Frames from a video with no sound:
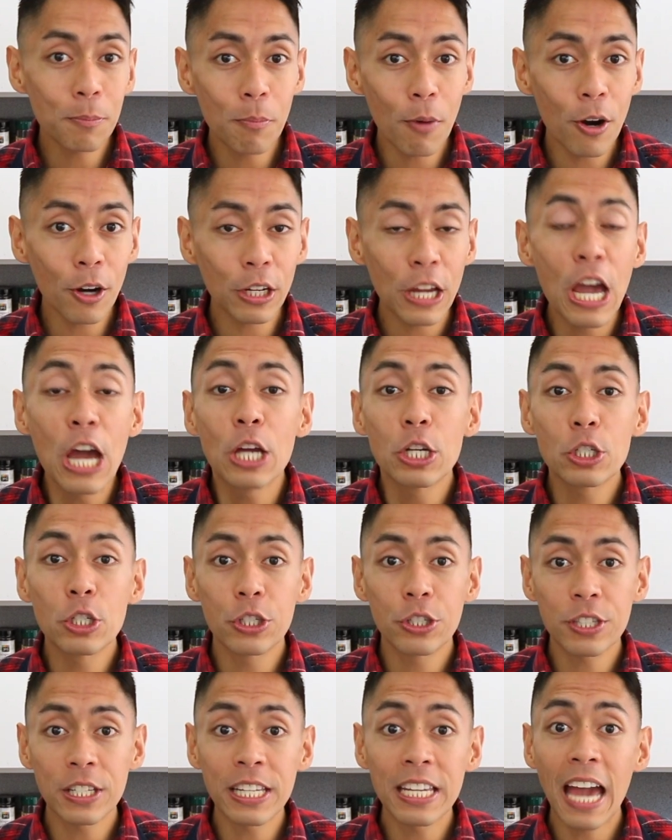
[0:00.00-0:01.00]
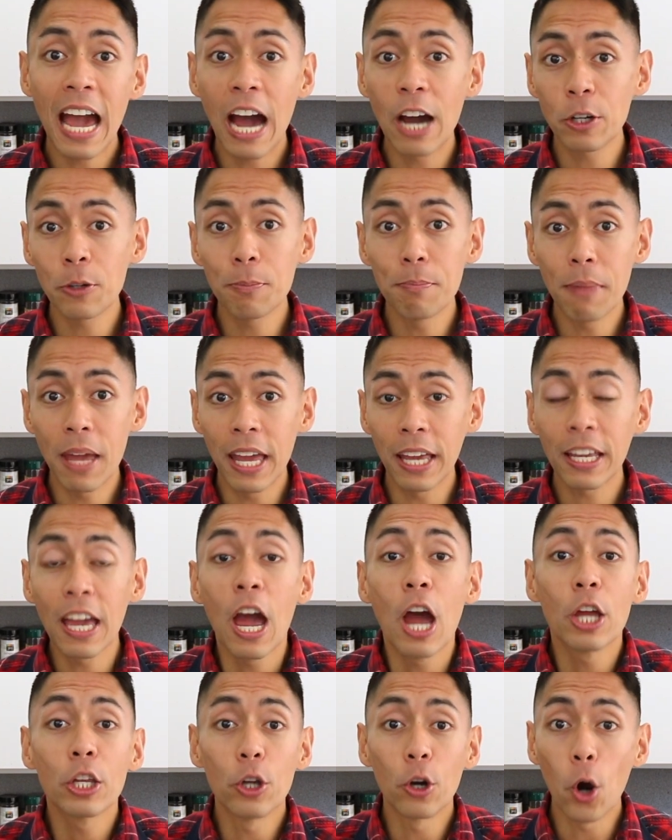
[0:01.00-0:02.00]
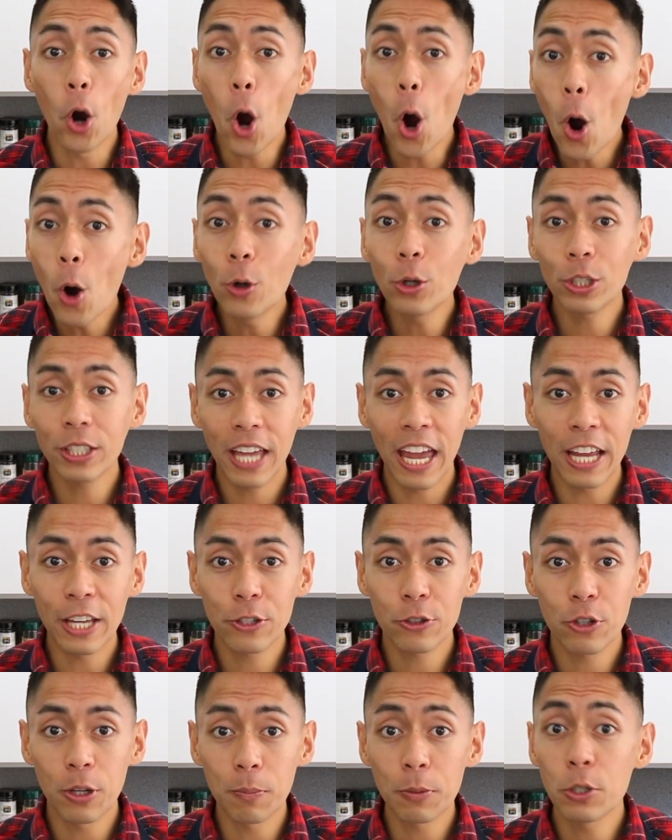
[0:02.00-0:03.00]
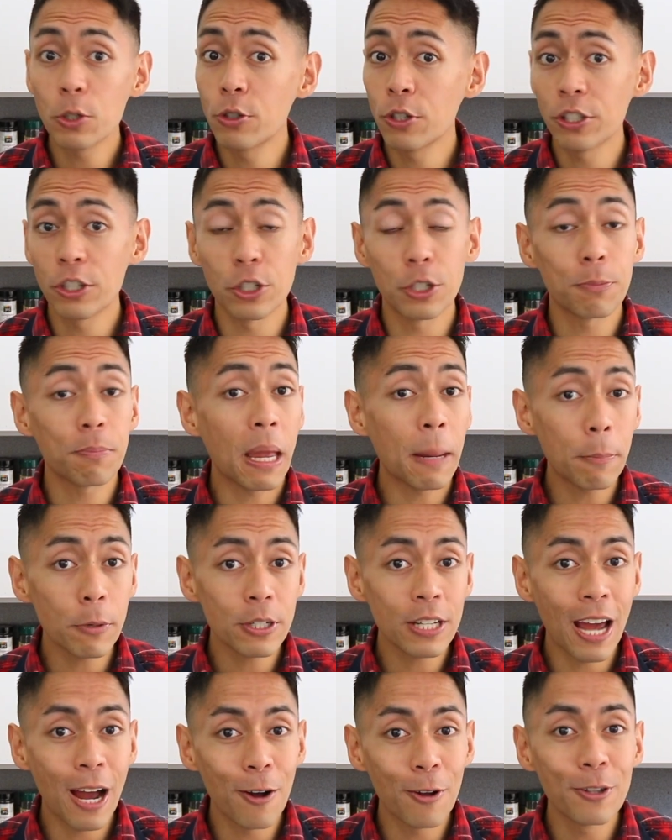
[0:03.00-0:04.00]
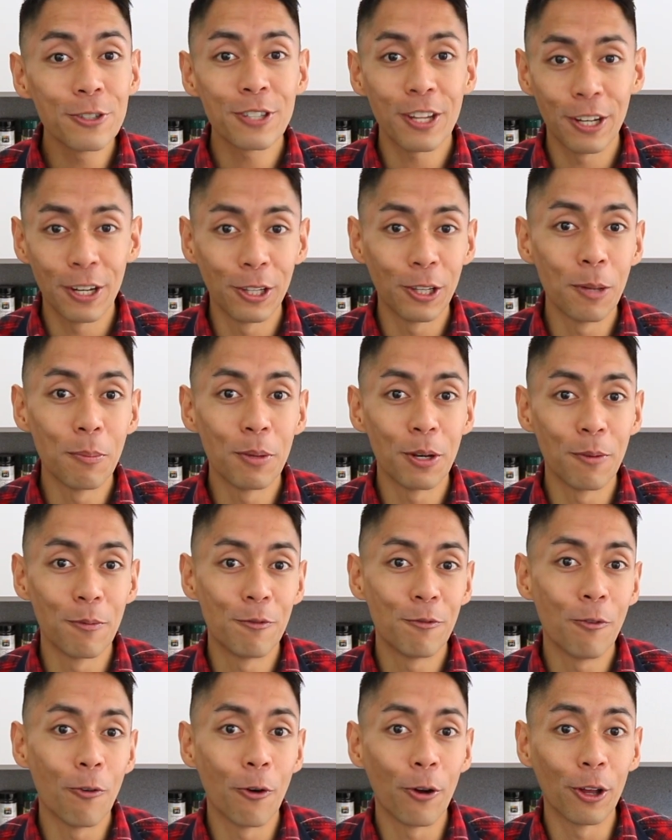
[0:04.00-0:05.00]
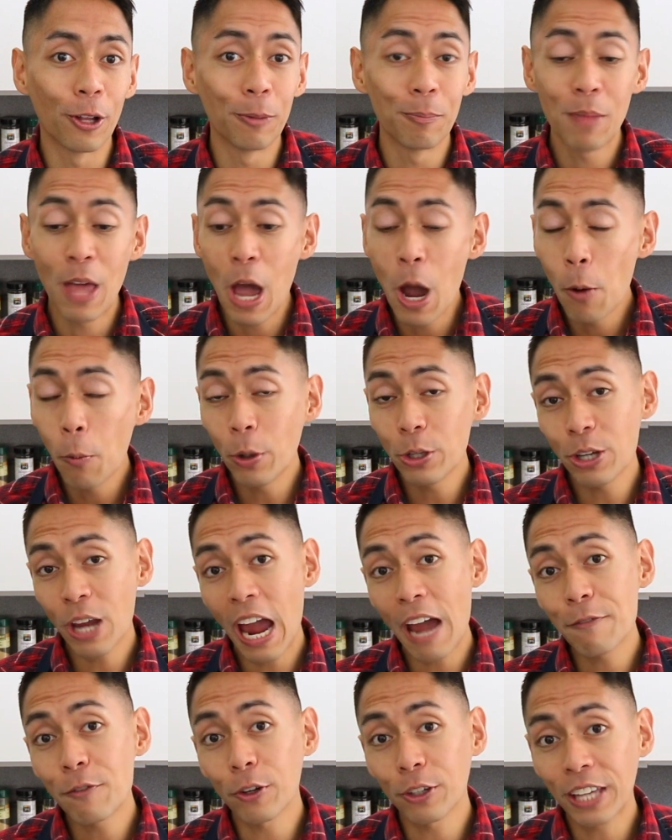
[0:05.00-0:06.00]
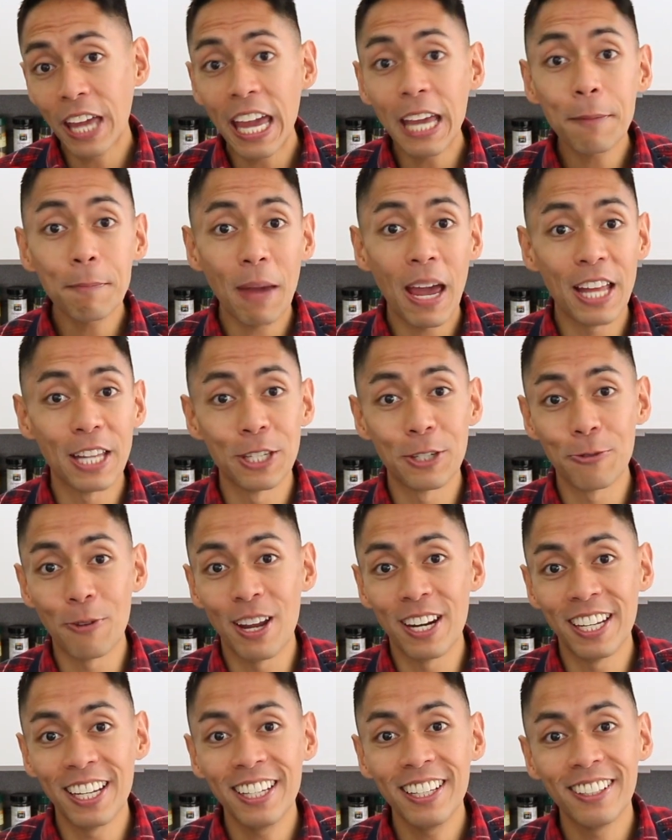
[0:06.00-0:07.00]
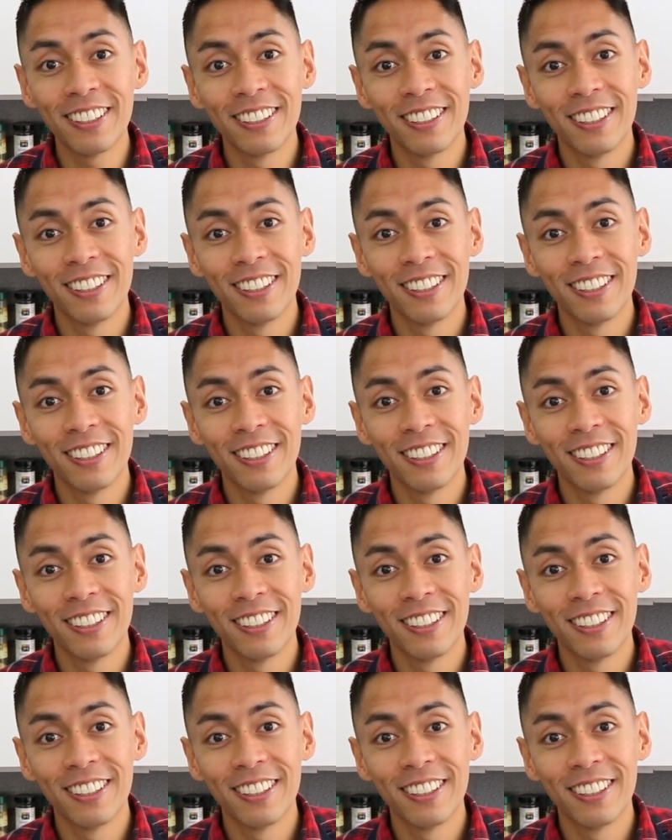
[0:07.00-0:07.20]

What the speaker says: mark to see how to make your own cake strips using just paper towels and aluminum foil. When you have your cake pans ready,